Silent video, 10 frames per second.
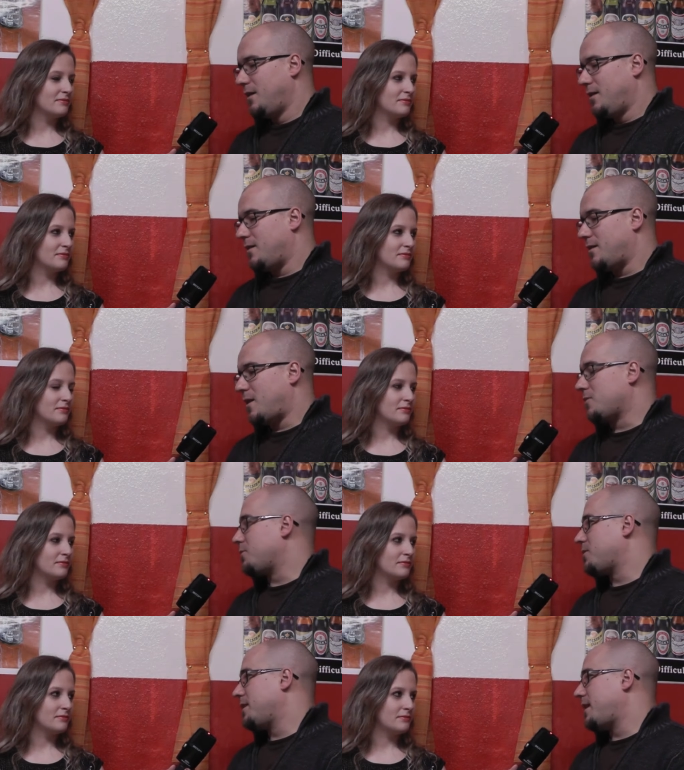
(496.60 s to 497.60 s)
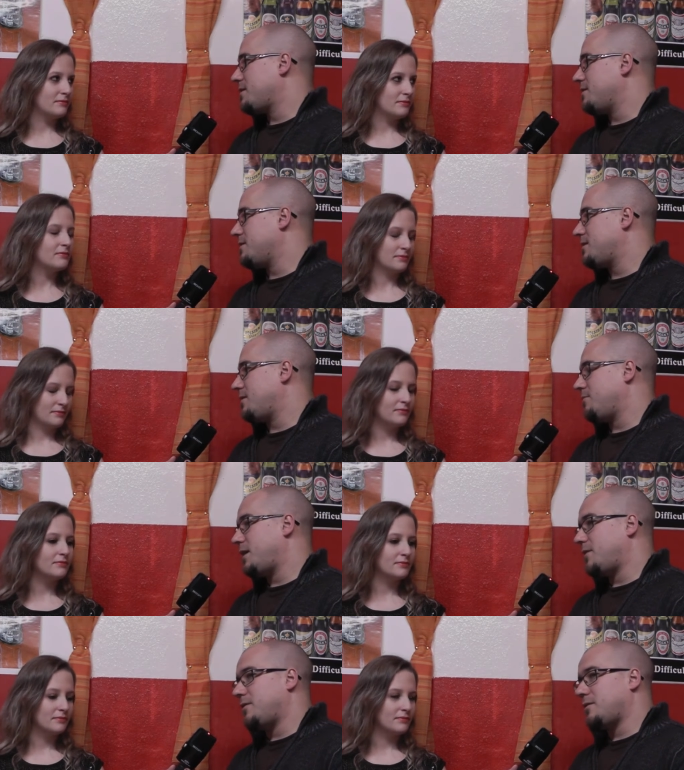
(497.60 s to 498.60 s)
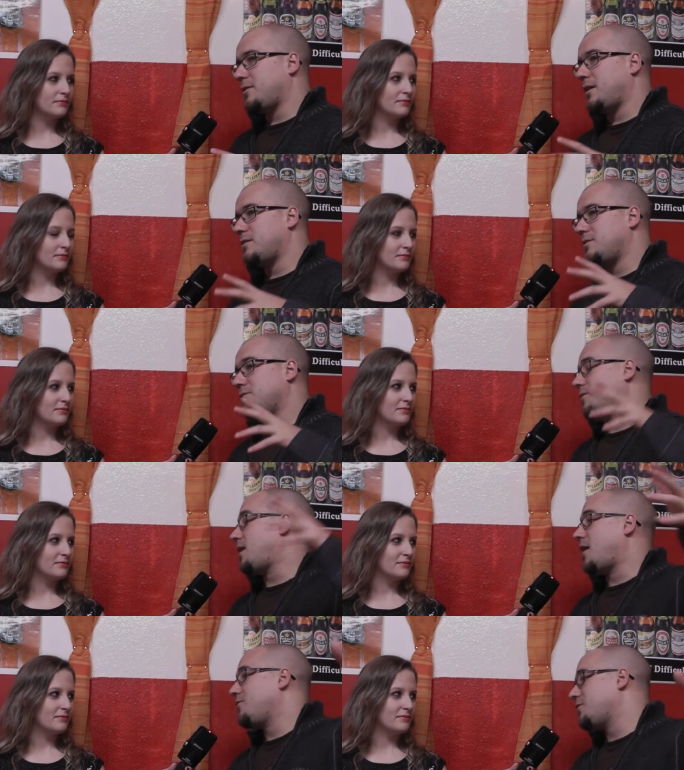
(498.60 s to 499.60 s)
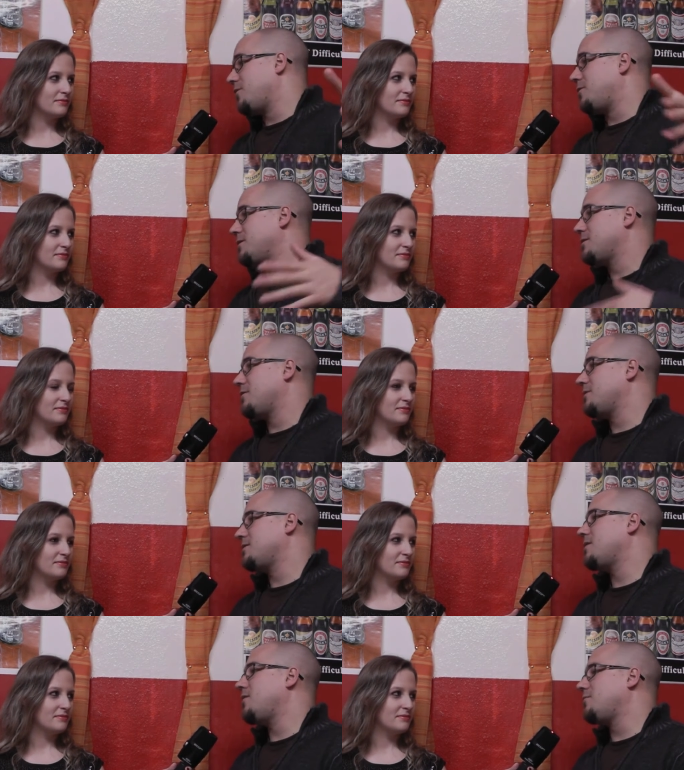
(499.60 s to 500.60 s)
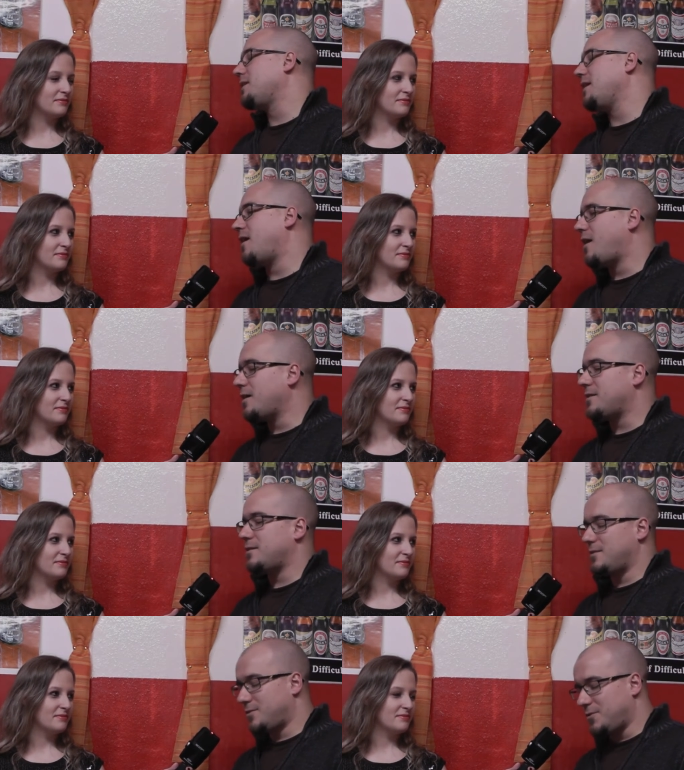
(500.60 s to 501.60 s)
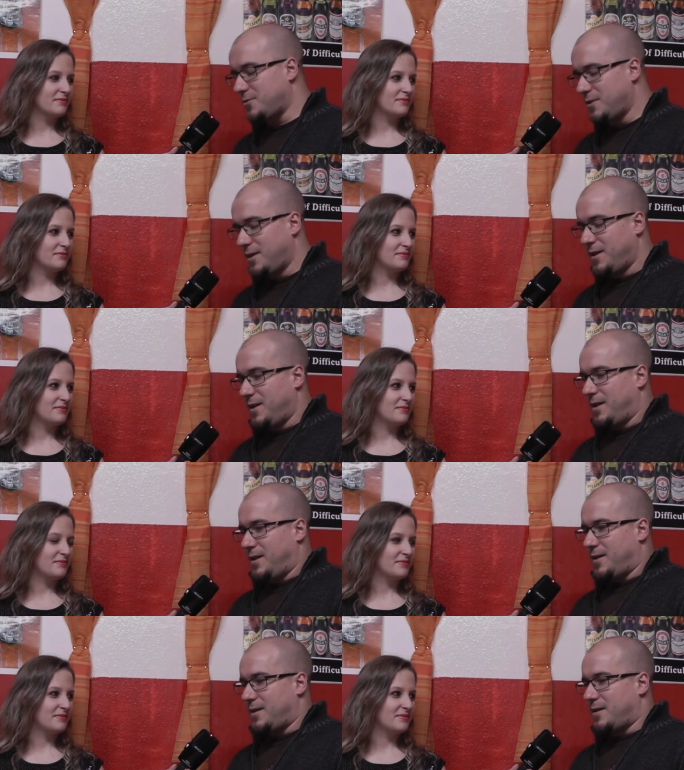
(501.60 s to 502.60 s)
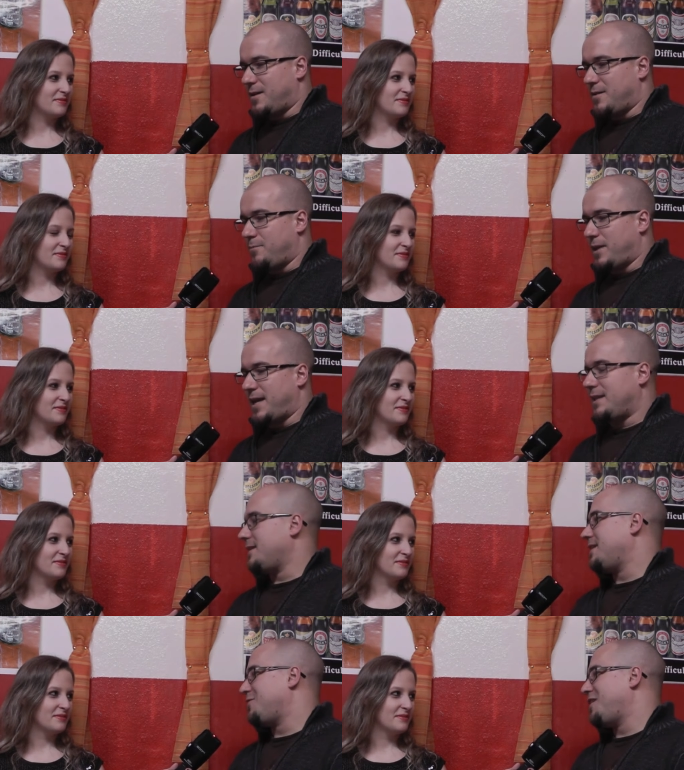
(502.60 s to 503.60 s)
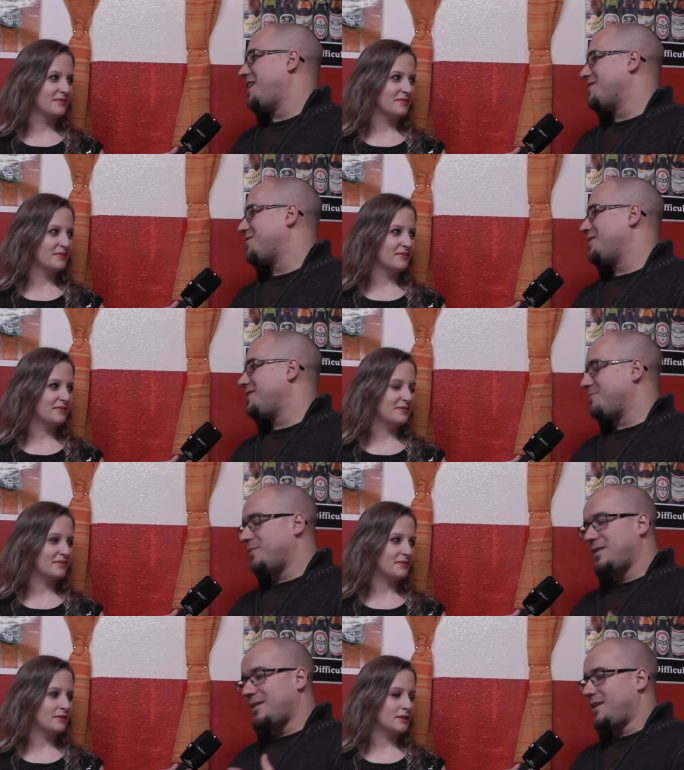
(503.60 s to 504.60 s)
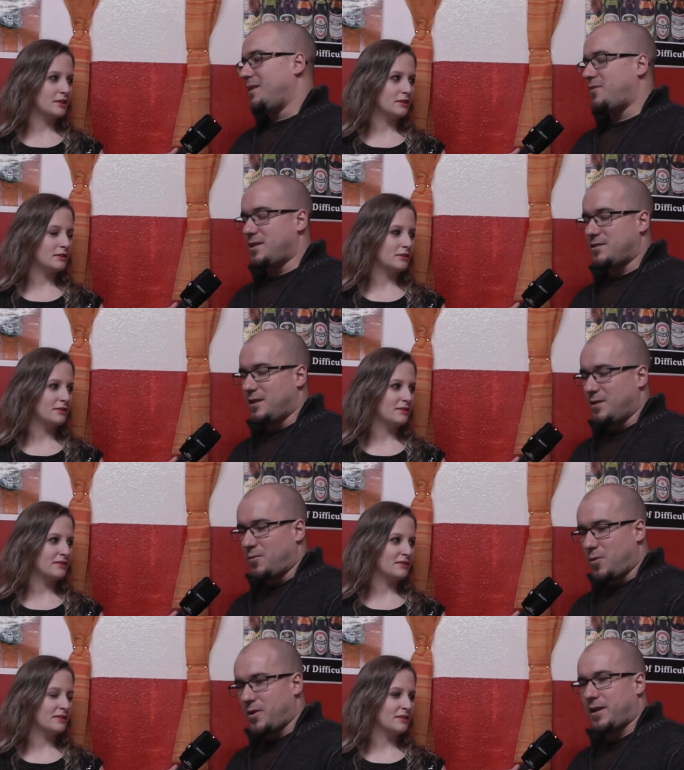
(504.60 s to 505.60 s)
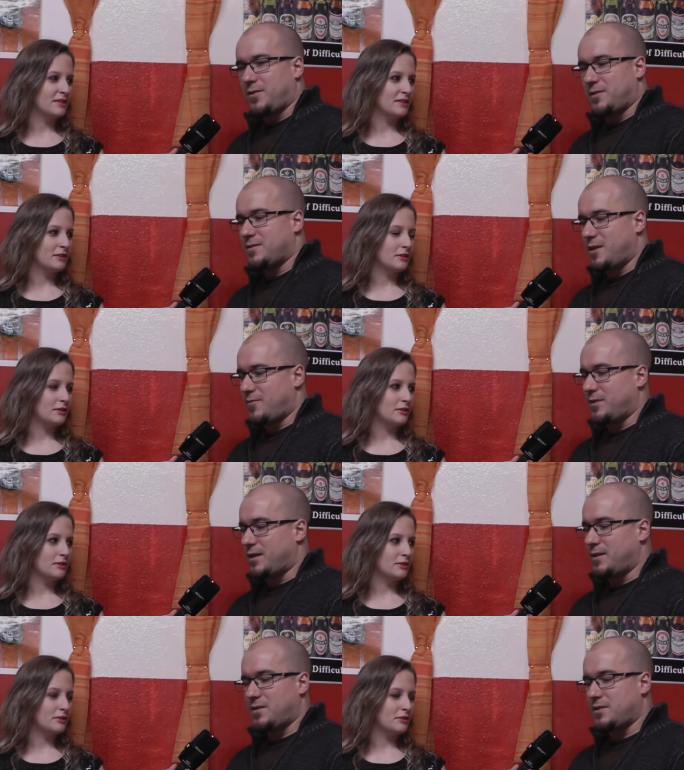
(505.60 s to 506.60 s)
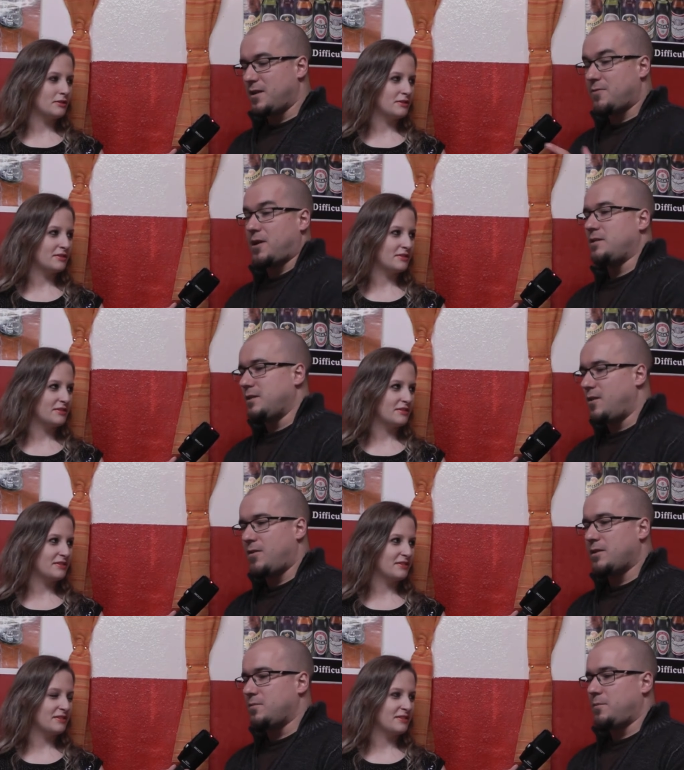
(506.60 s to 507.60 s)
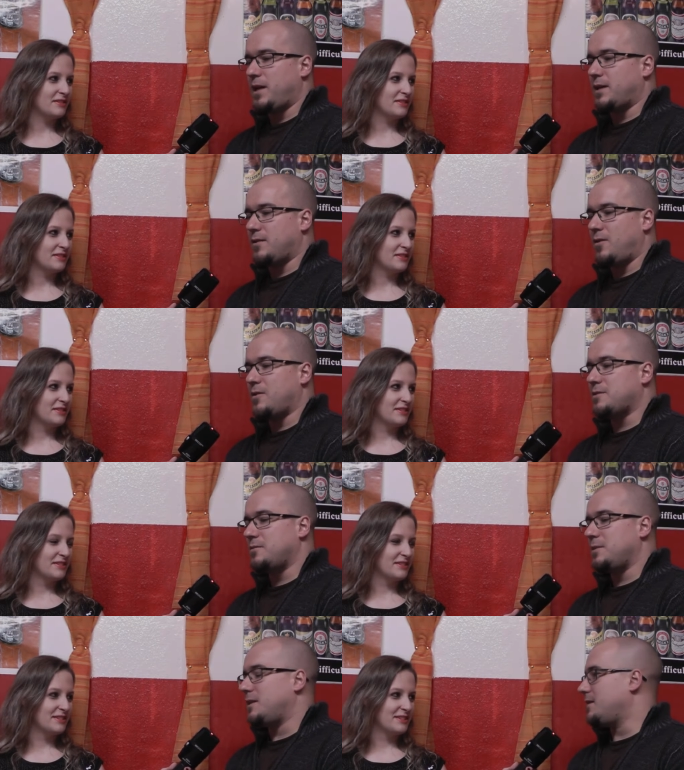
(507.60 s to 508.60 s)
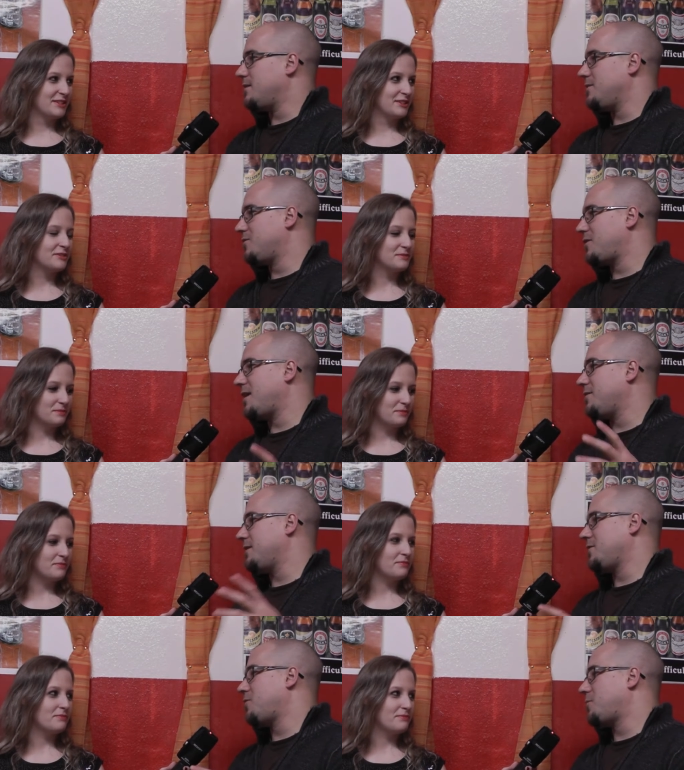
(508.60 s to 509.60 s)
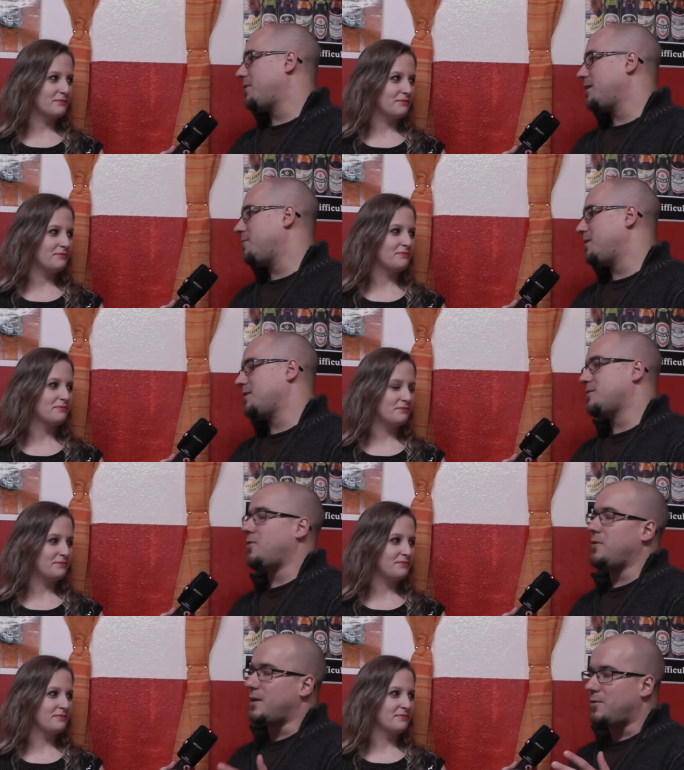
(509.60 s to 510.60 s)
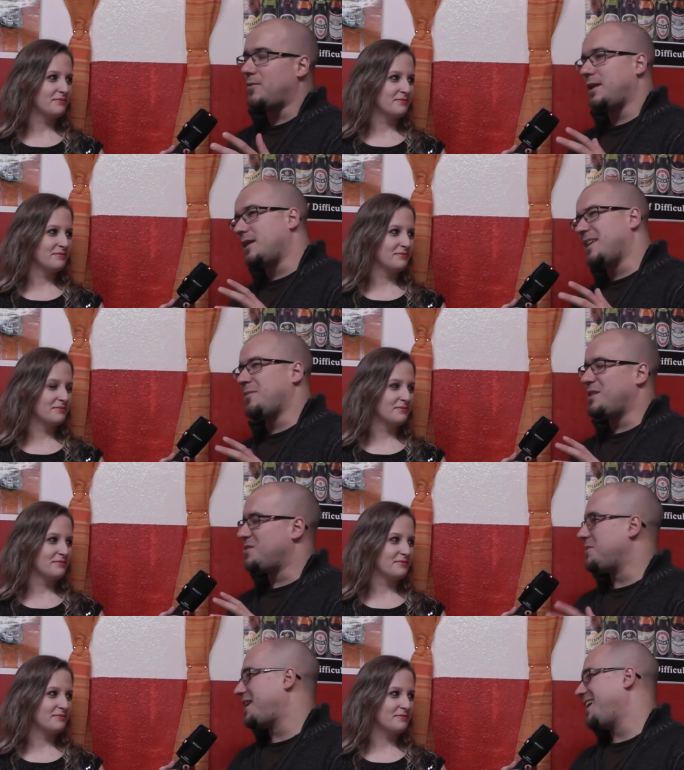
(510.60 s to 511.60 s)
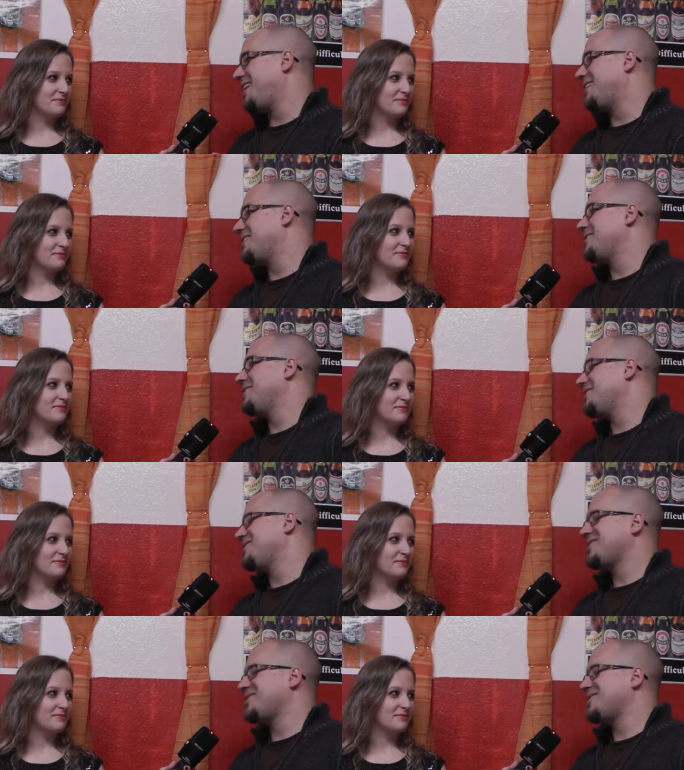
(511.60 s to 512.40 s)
Speaker 1: Uh, artwork connections and better connections to the live show and stuff. It's all really hard to uh, plan it in advance. So it, eventually you're working on stuff and then there's another idea oh that would make it awesome and then you try to incorporate it but it's already a little bit too late and you know